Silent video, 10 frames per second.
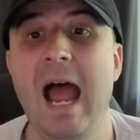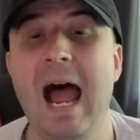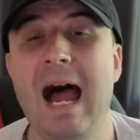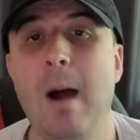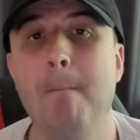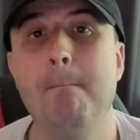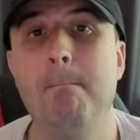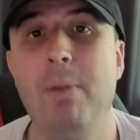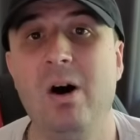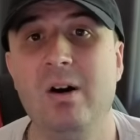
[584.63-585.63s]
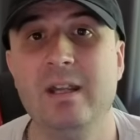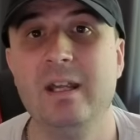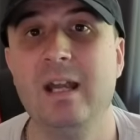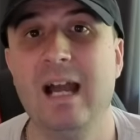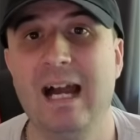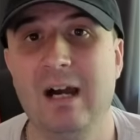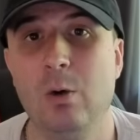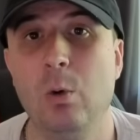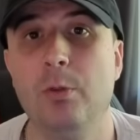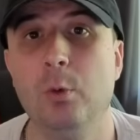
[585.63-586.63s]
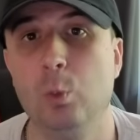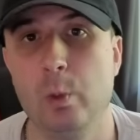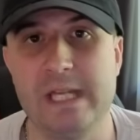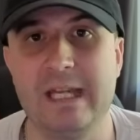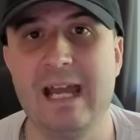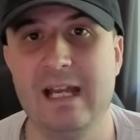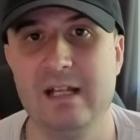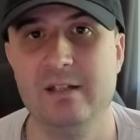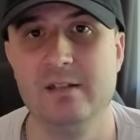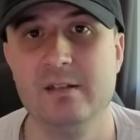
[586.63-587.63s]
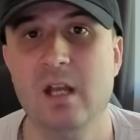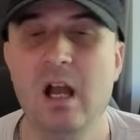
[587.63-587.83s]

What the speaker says: at buying out the weak hands.